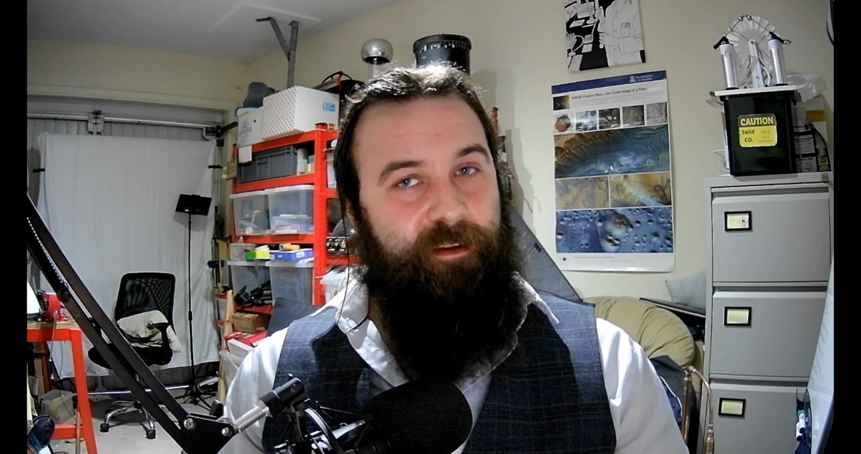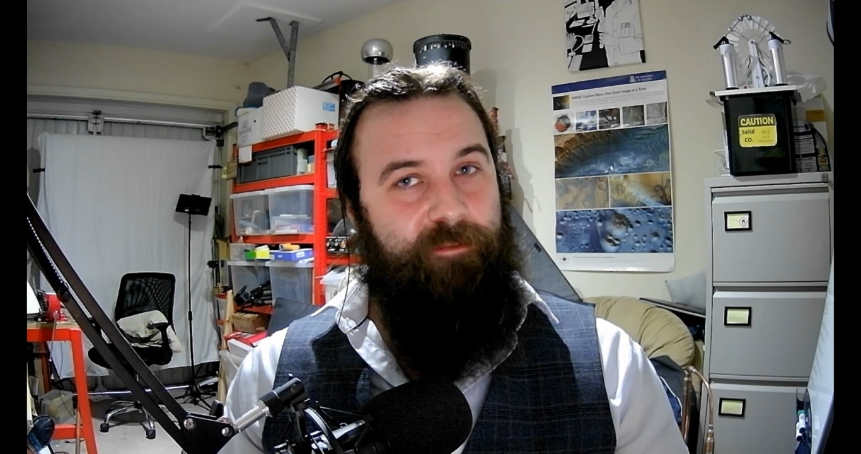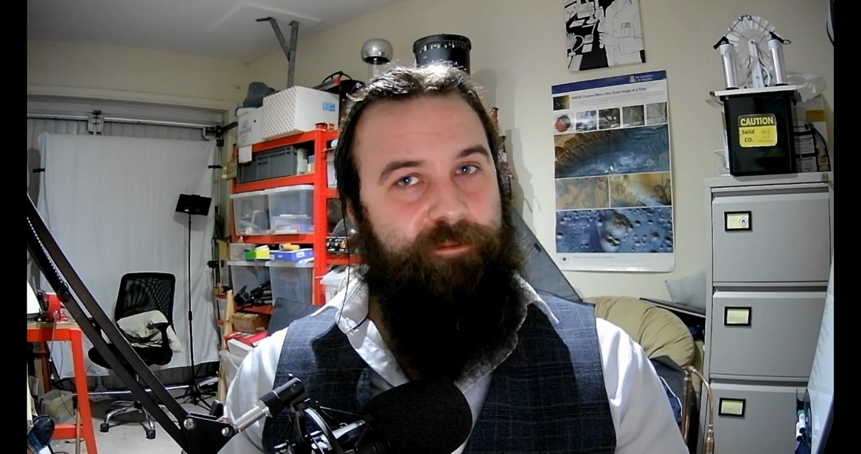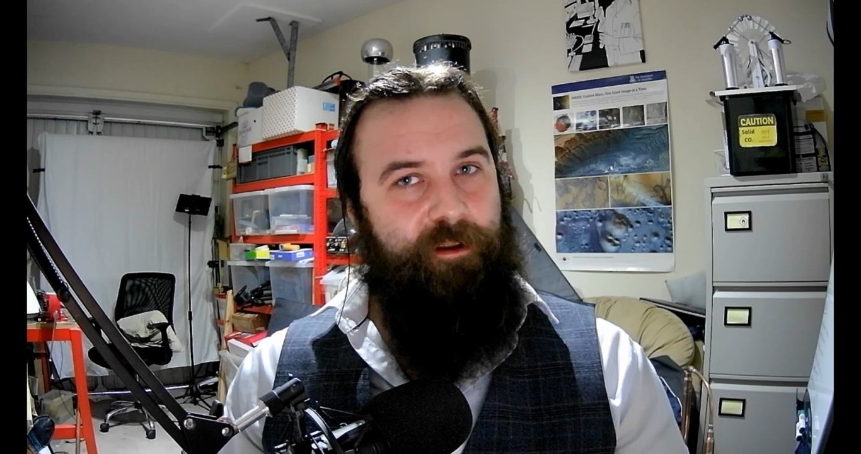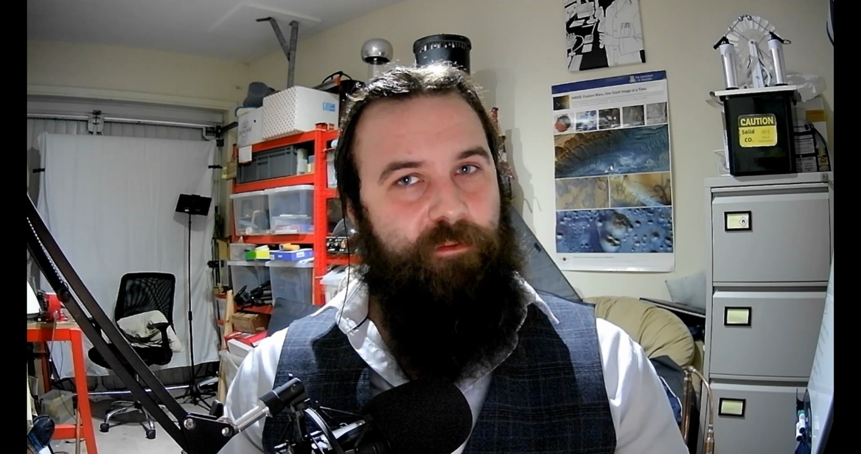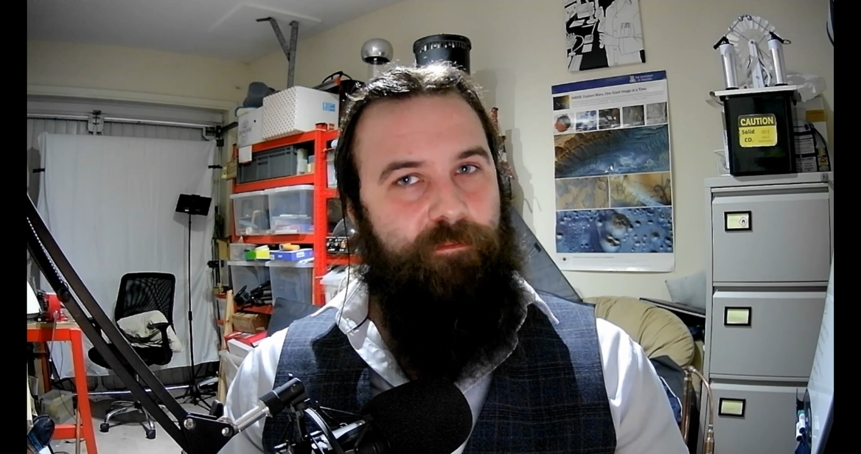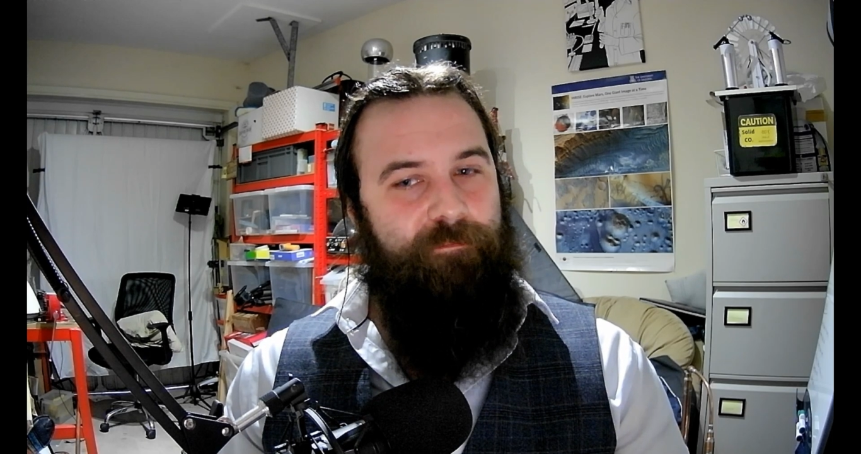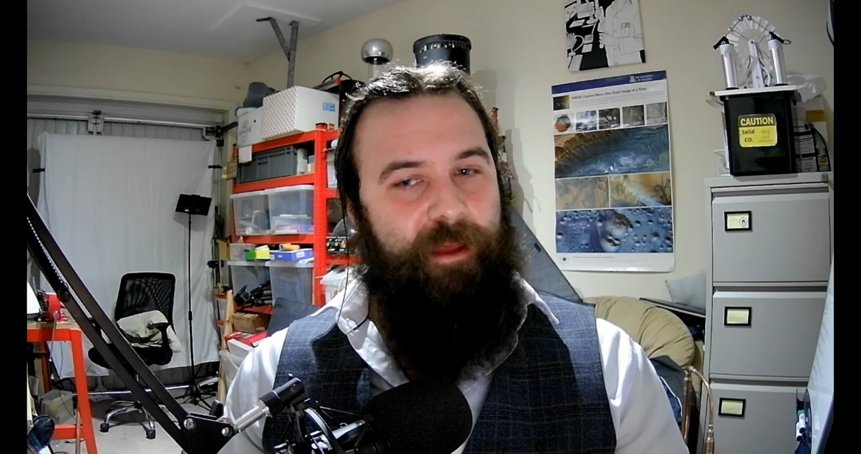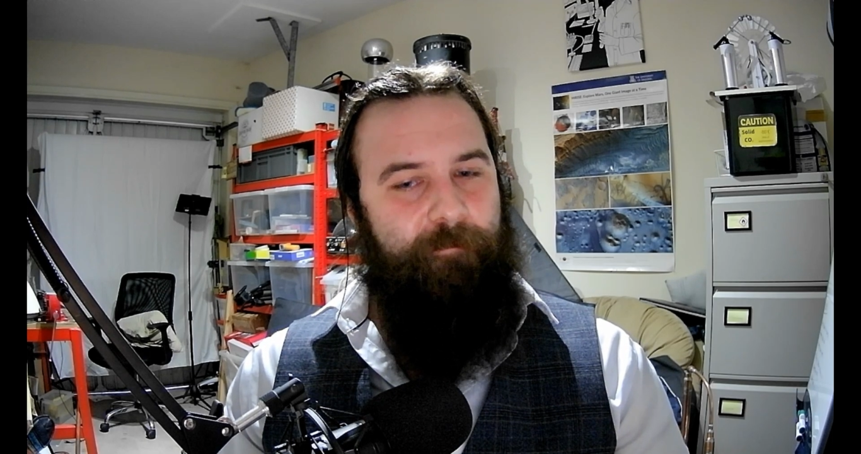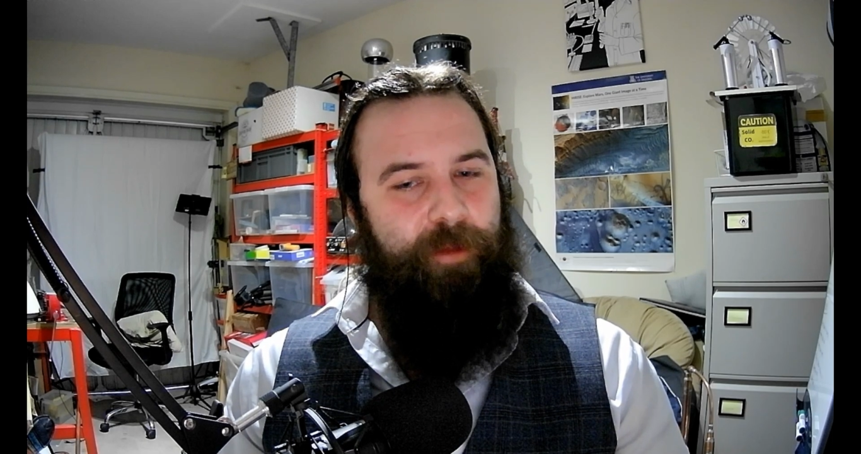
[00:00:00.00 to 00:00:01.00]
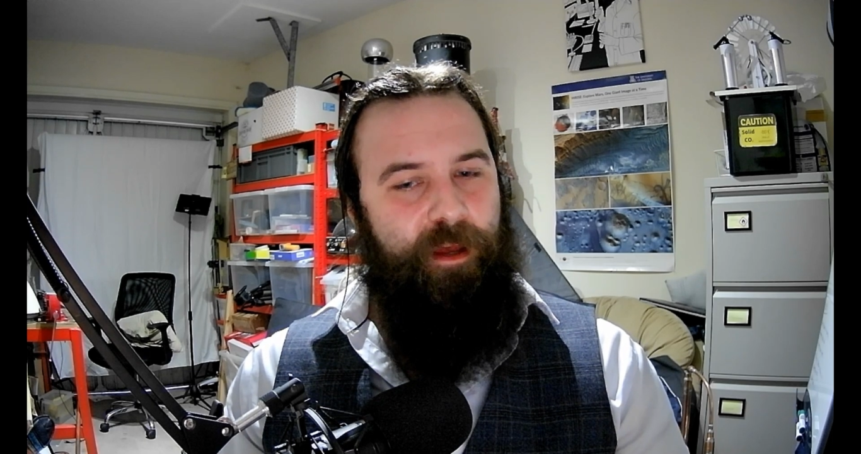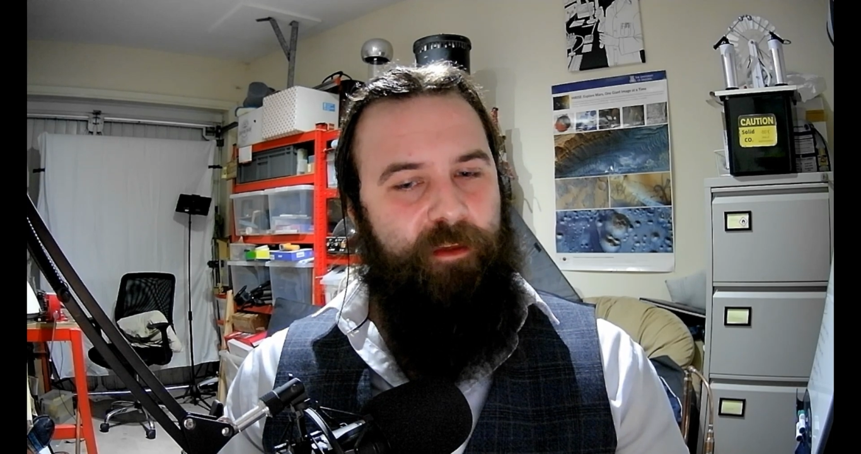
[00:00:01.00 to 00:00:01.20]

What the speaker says: of November,